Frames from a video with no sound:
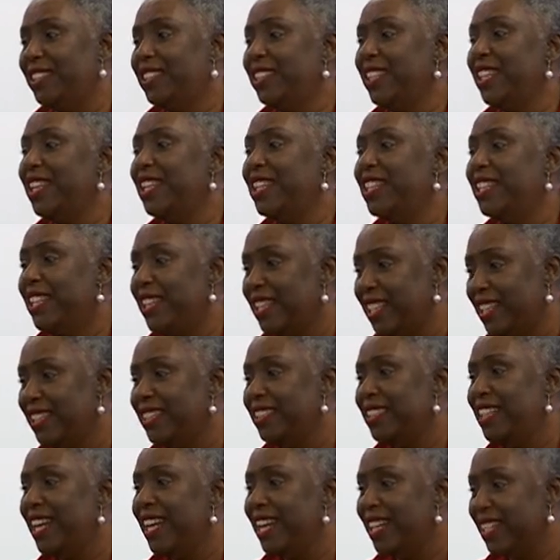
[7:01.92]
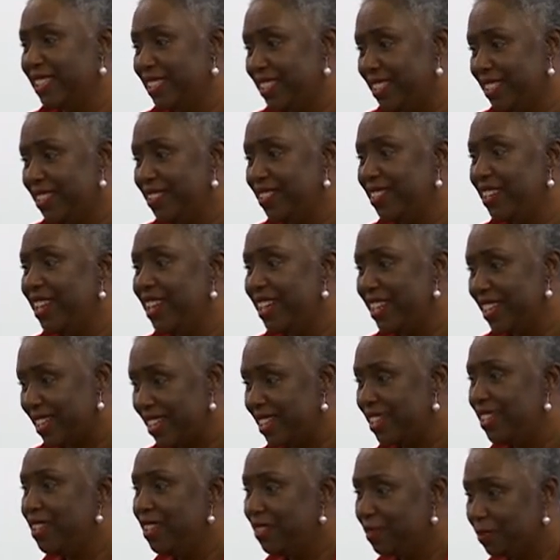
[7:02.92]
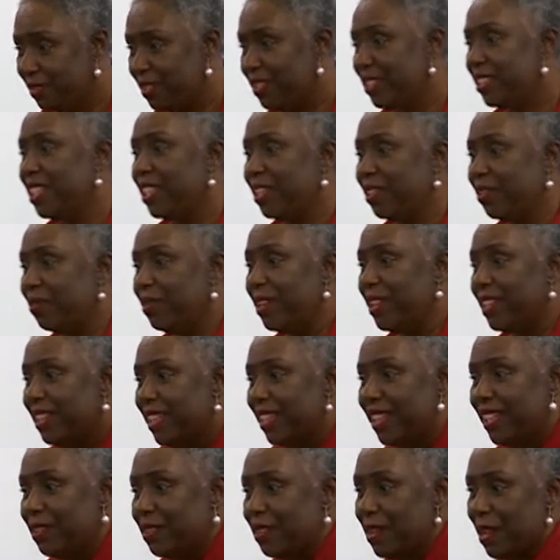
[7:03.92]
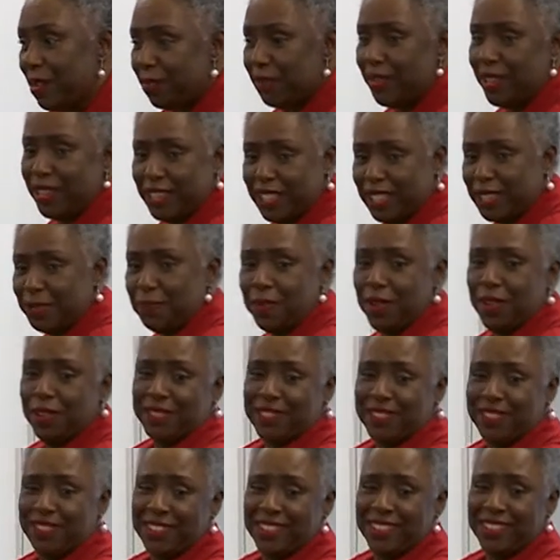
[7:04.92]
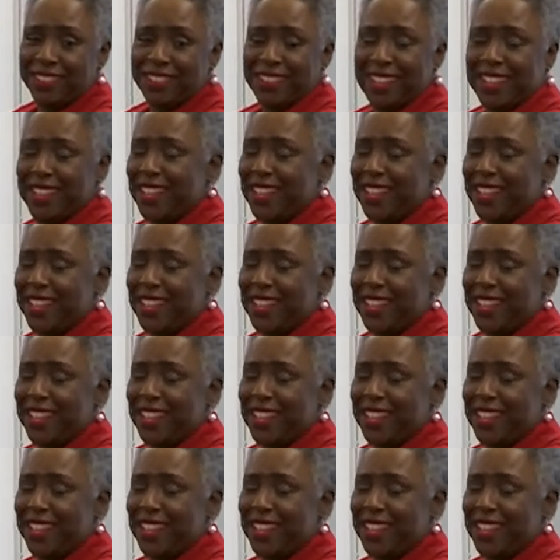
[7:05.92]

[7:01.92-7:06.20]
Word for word: said that his dad still had that little cigarette that Aretha smoked on.